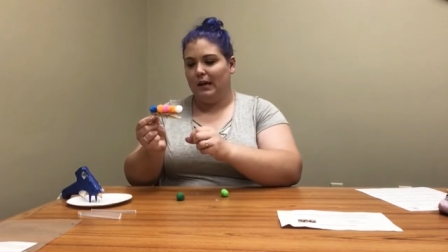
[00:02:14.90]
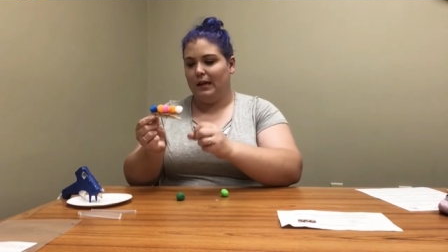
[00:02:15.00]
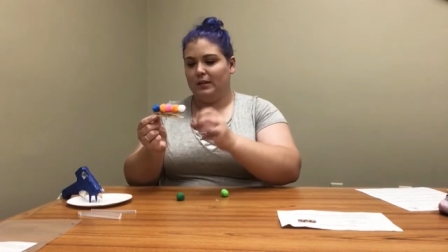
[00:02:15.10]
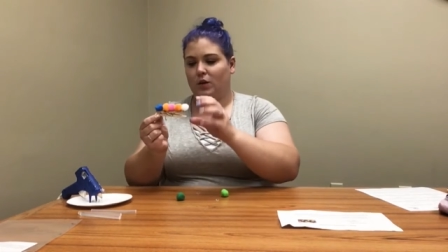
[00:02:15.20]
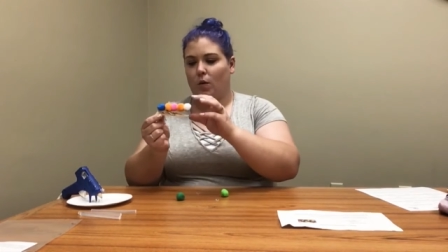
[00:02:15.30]

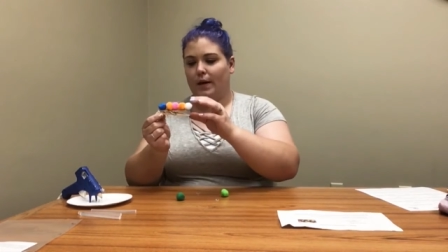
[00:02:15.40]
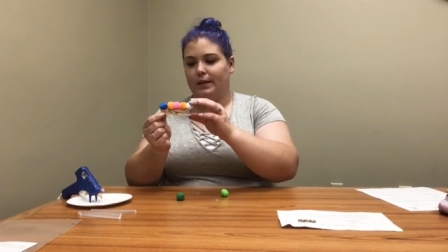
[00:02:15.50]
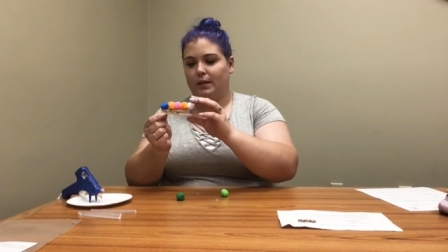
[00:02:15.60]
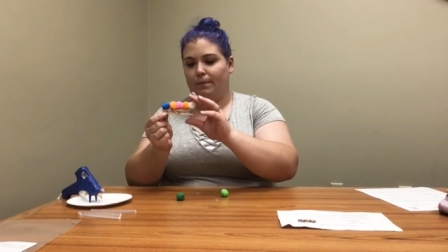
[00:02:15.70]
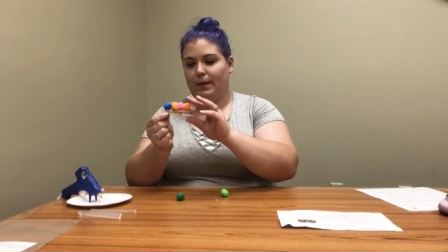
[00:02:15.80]
is going
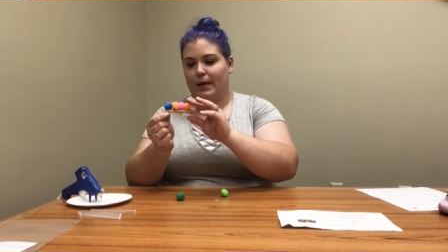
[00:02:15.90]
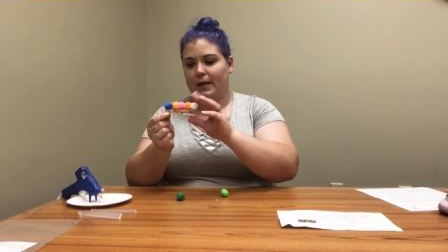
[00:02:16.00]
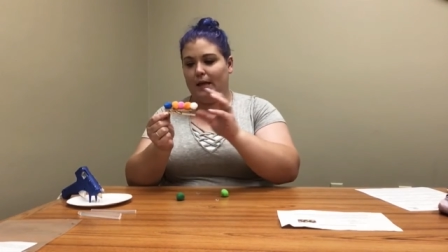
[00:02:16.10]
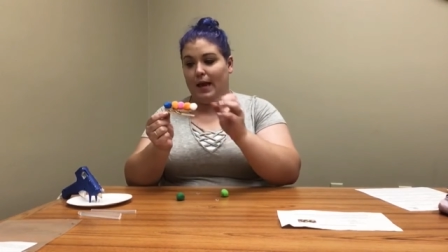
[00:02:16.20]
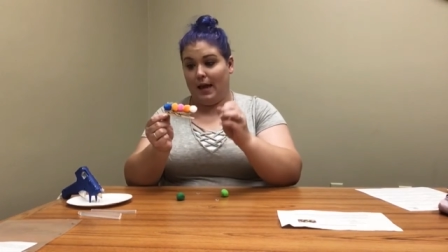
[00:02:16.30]
to
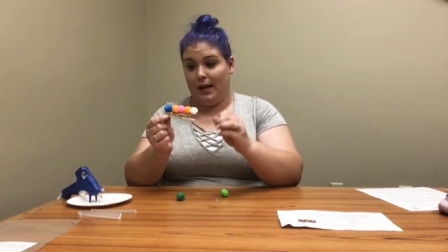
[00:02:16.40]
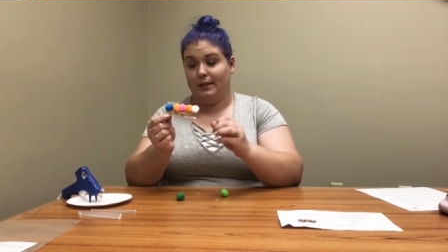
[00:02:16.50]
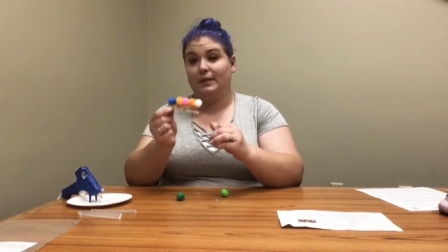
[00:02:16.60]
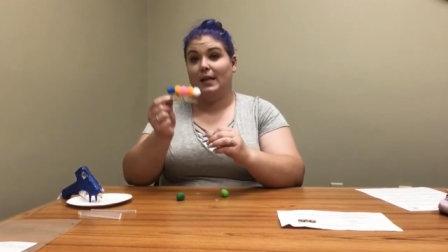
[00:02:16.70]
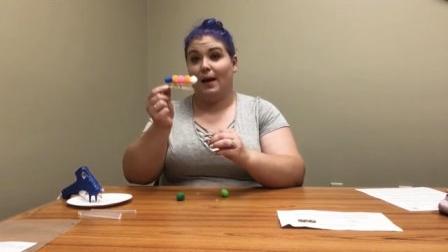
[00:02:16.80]
be the
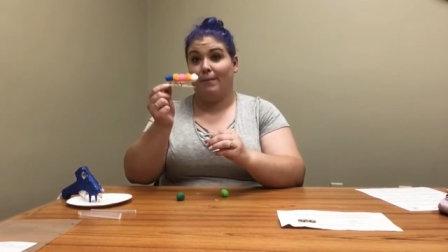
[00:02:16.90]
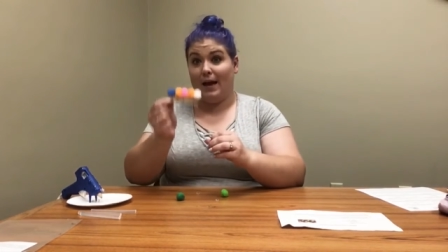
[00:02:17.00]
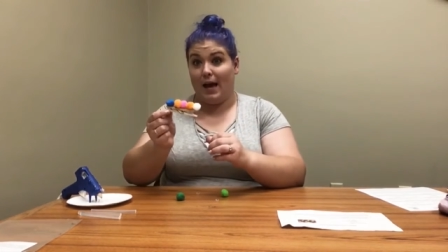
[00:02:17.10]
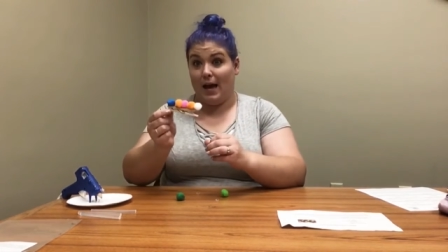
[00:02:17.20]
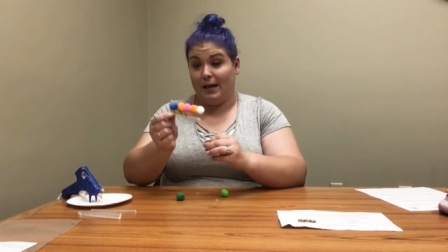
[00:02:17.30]
end that my
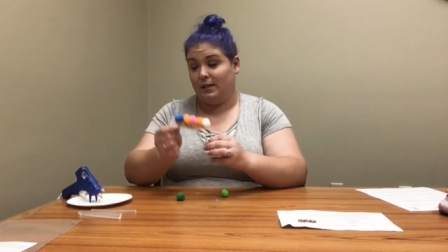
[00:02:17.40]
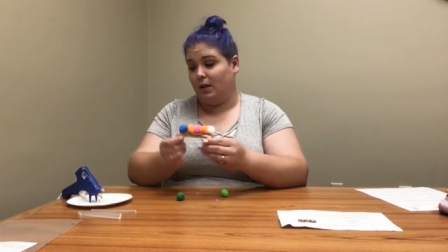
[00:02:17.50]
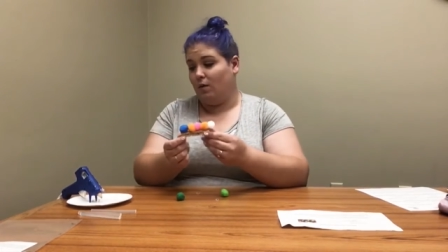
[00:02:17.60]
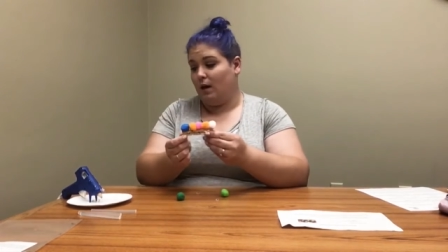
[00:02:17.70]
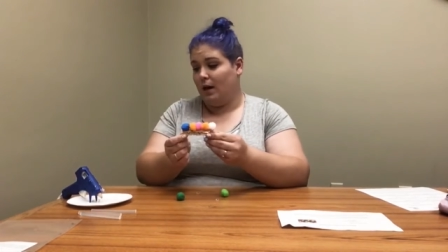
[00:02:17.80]
eyes
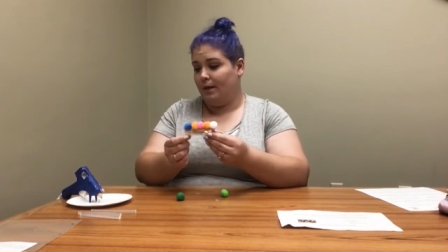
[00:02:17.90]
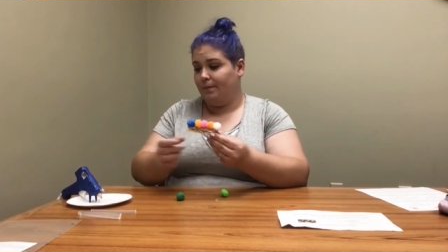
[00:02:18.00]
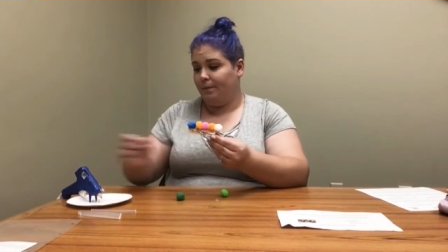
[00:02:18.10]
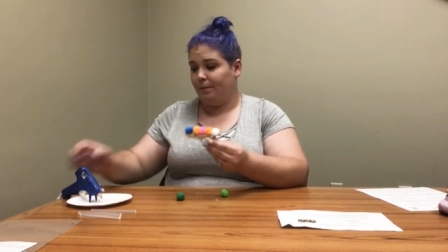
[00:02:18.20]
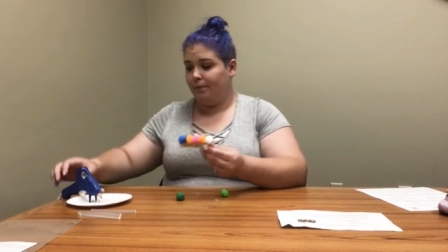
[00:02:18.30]
go
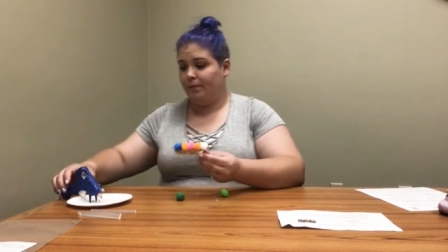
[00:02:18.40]
on.